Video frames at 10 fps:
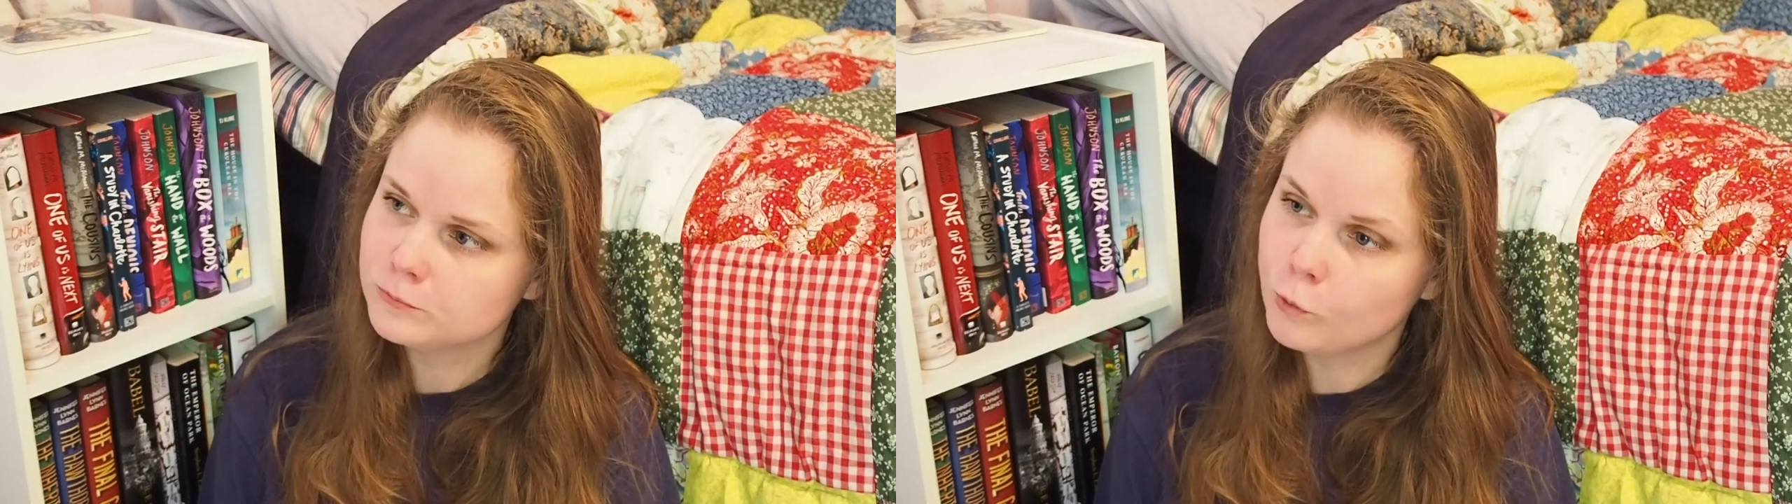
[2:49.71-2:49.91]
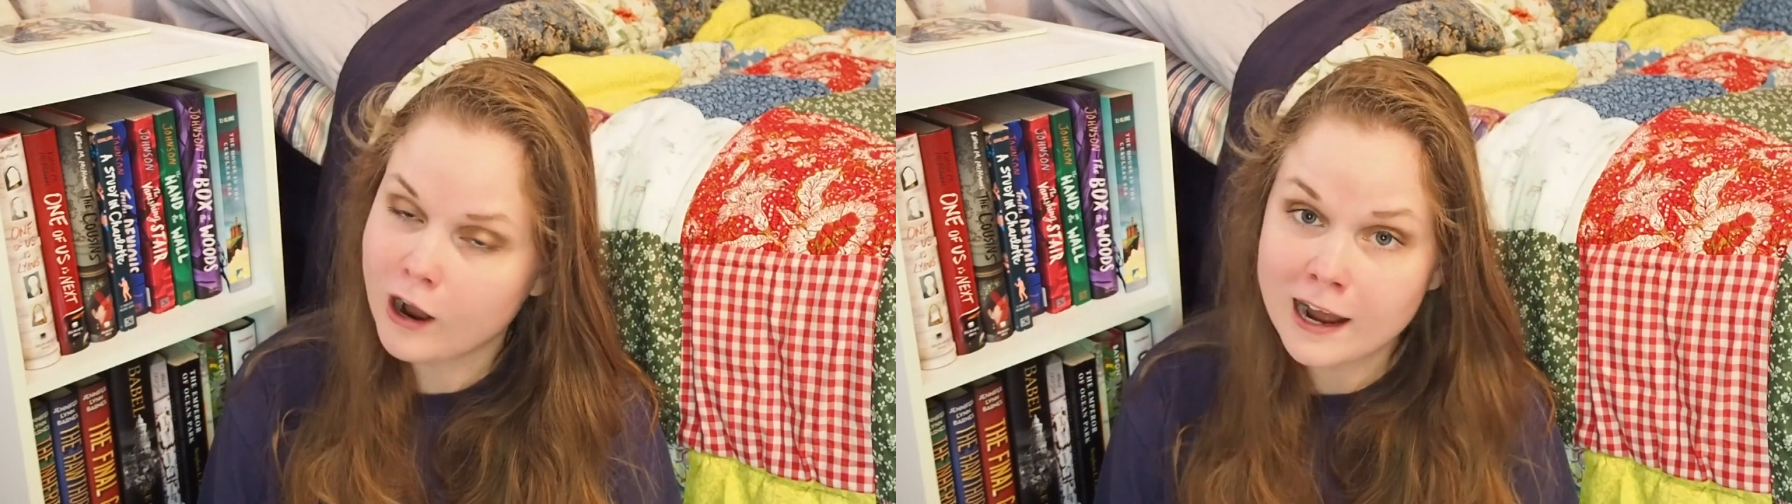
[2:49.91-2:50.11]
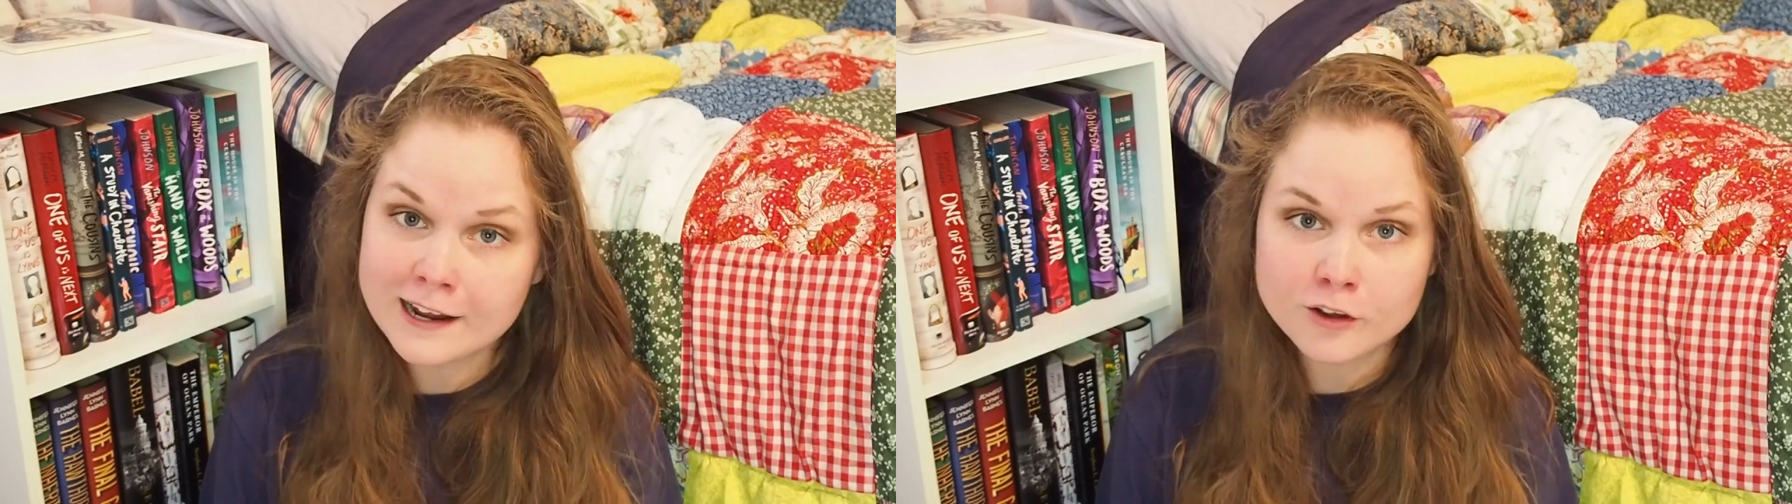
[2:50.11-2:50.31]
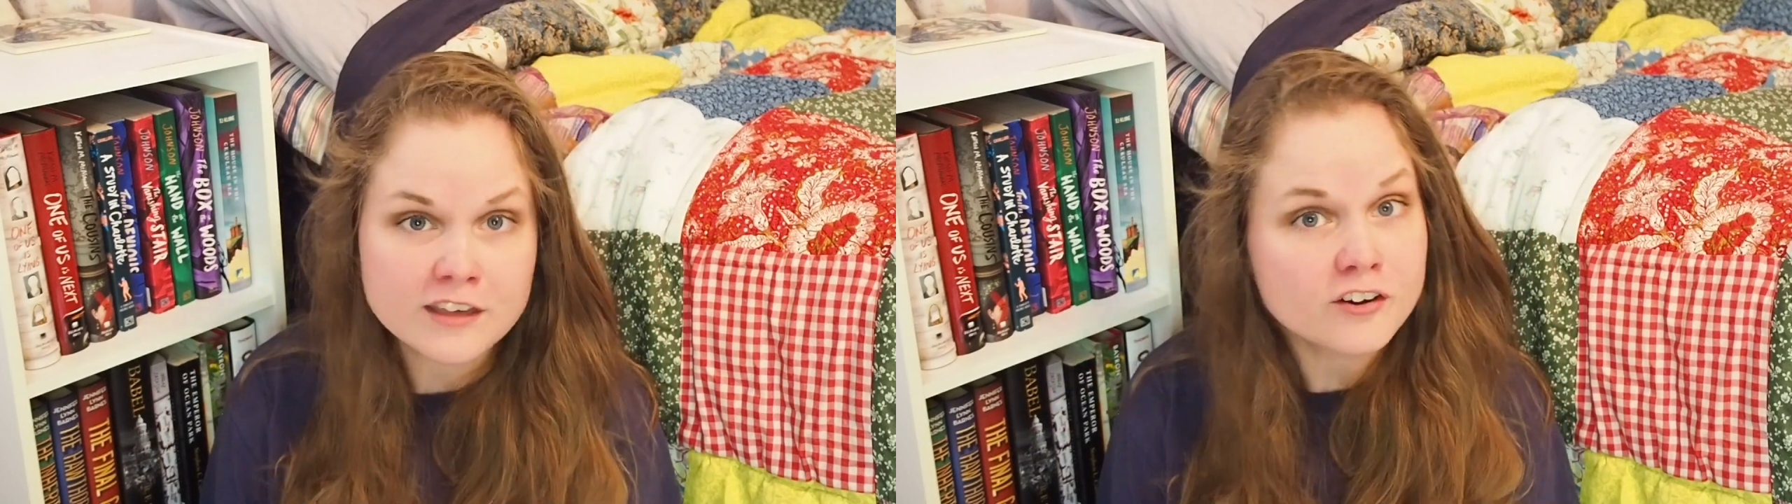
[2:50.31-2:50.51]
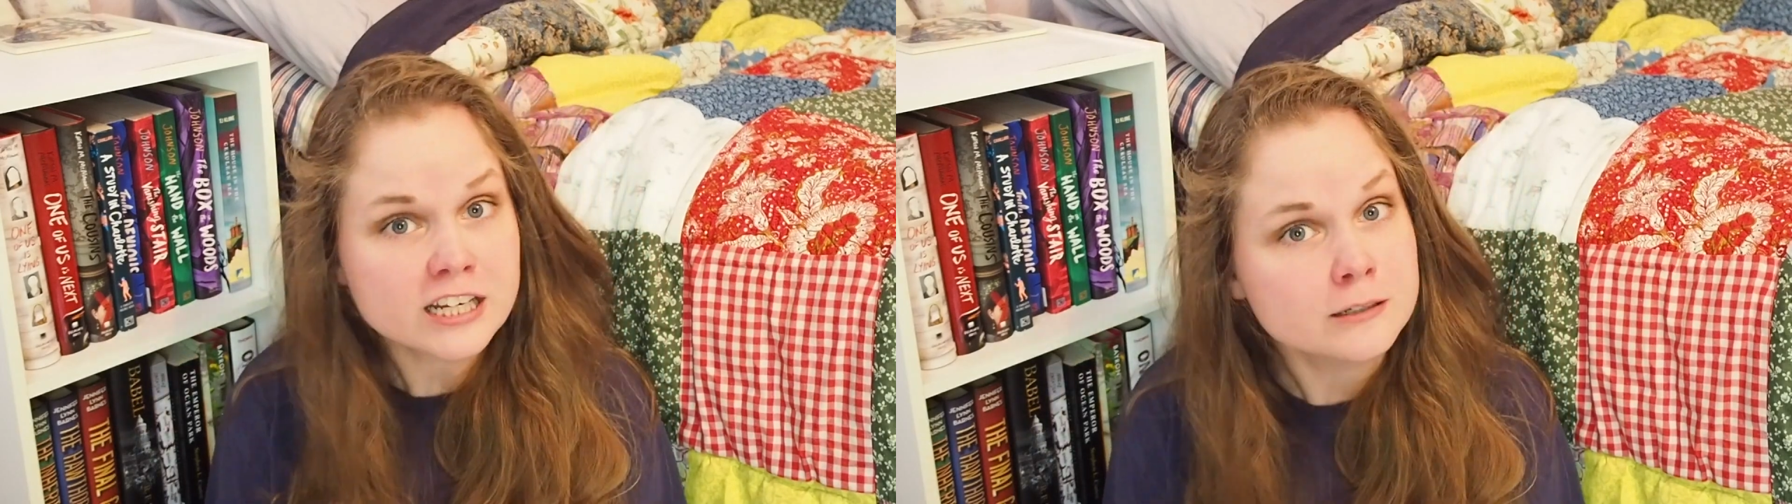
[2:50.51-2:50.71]
Why are
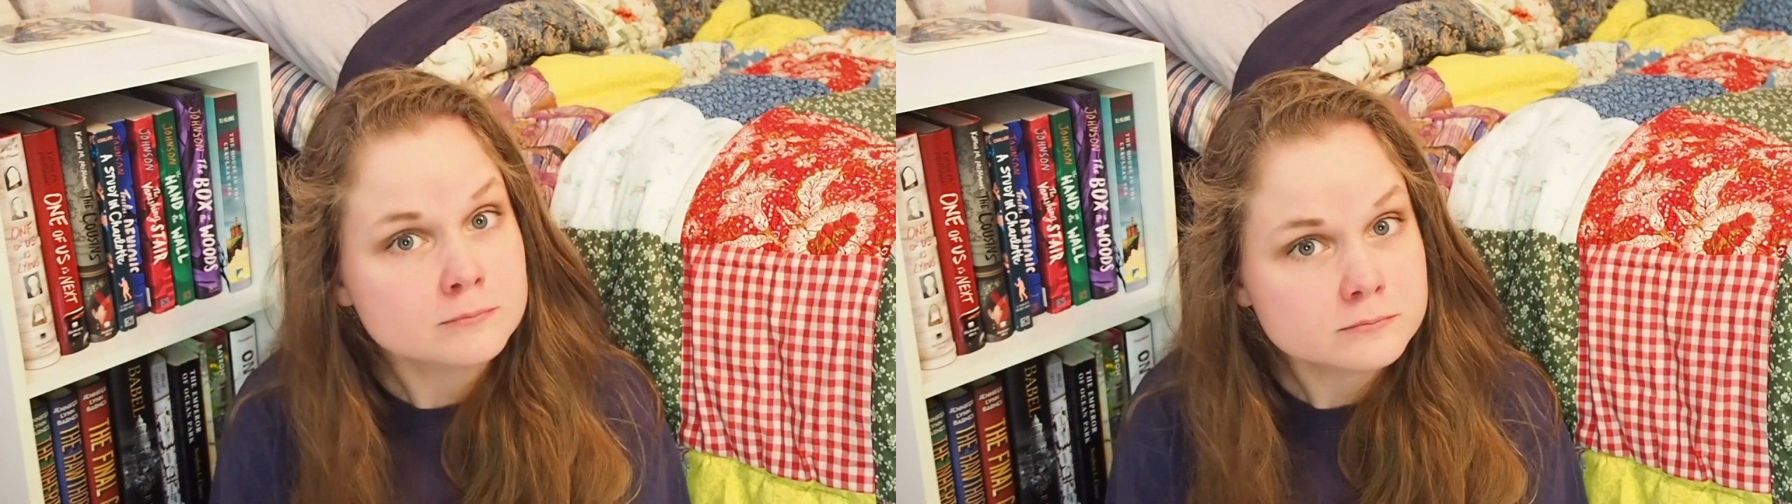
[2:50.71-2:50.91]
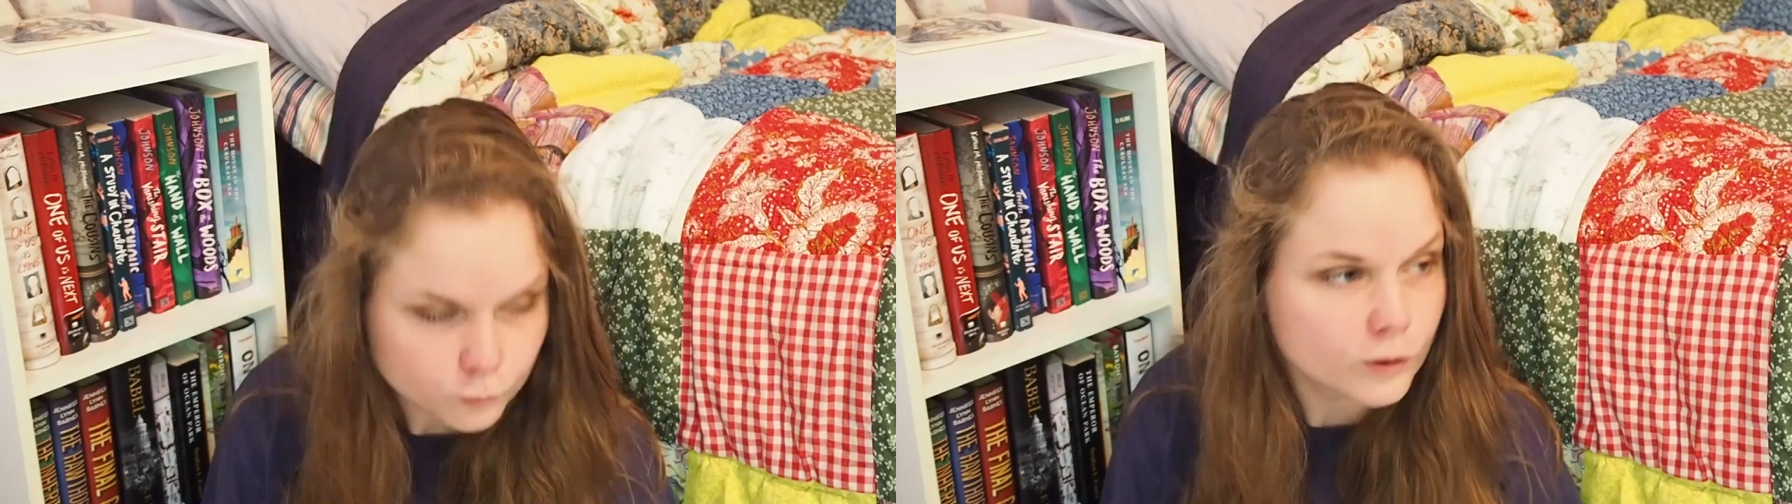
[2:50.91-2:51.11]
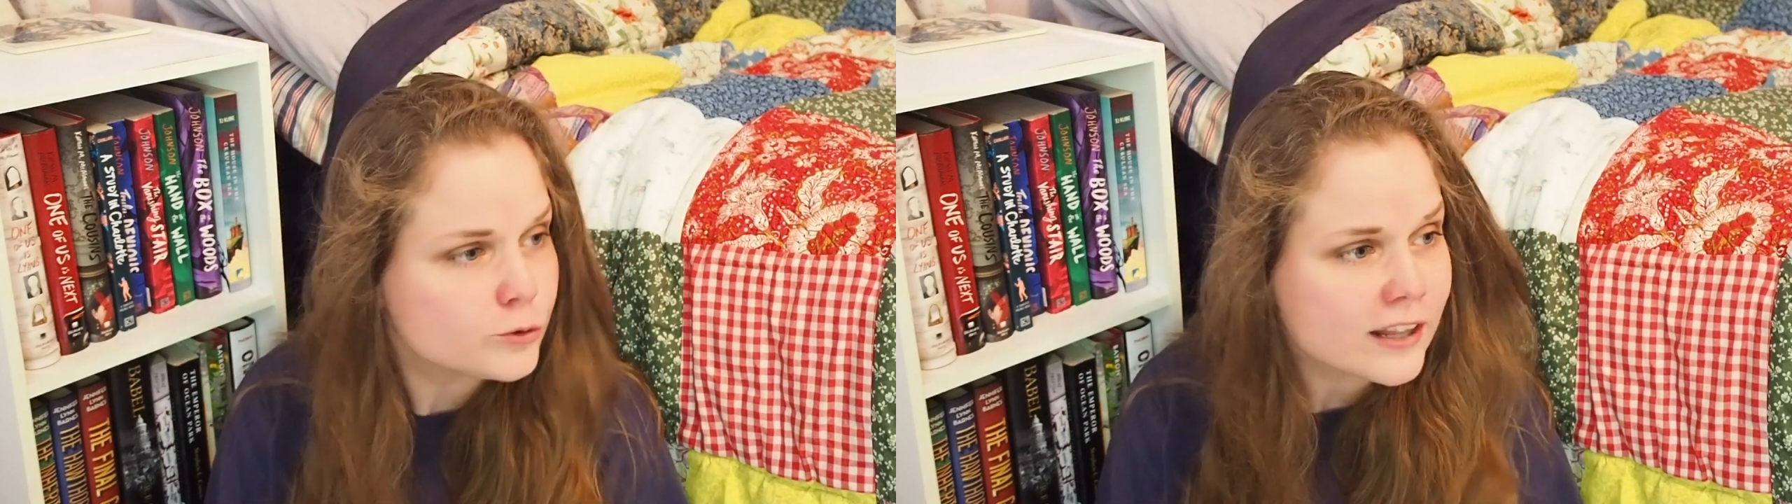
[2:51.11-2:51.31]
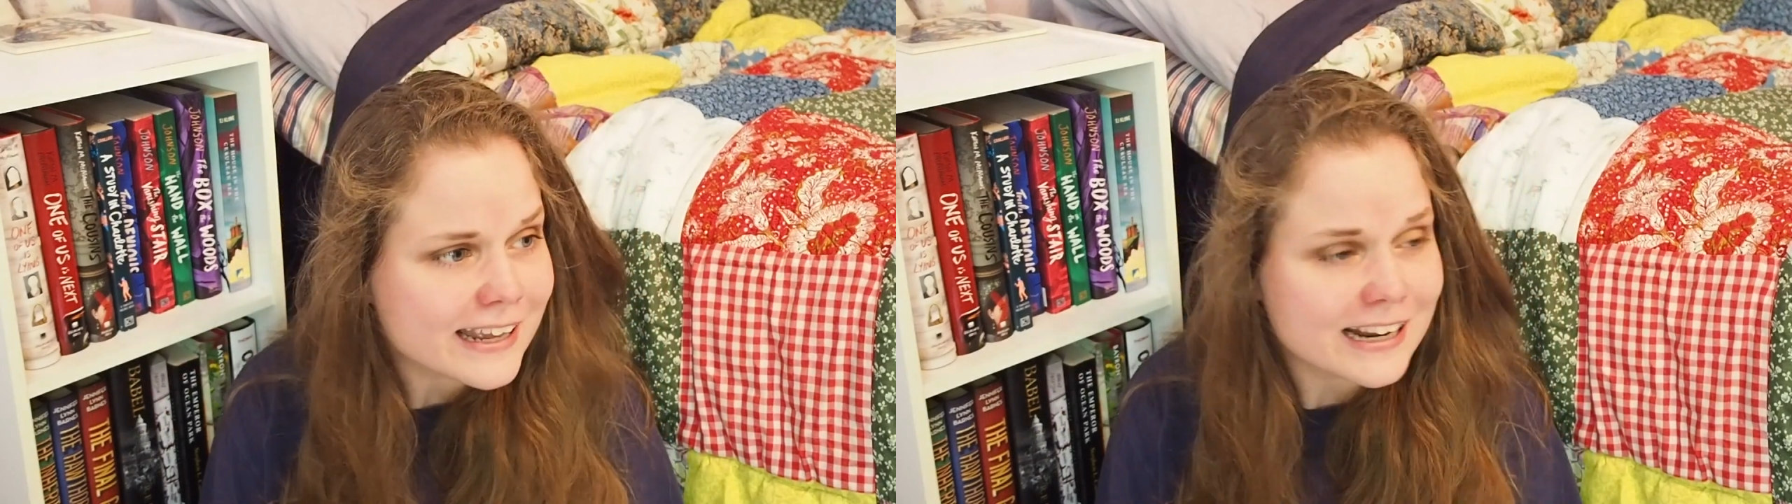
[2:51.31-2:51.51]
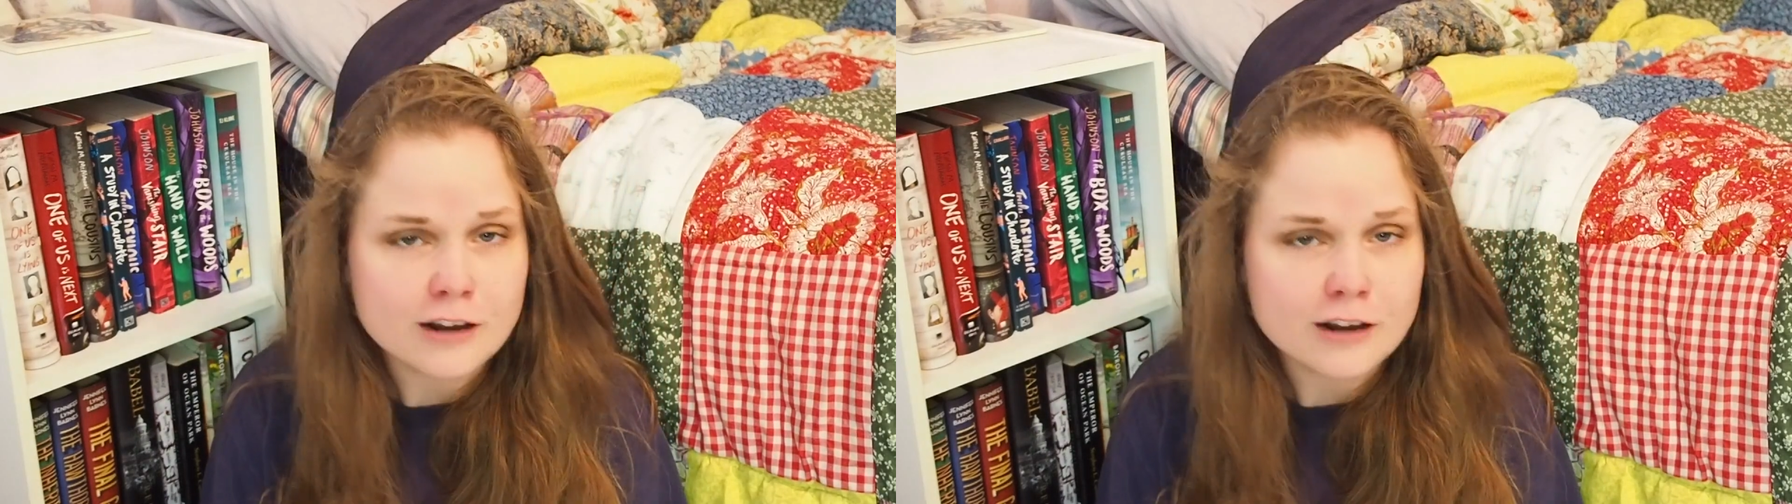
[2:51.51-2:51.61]
they funny? What do they get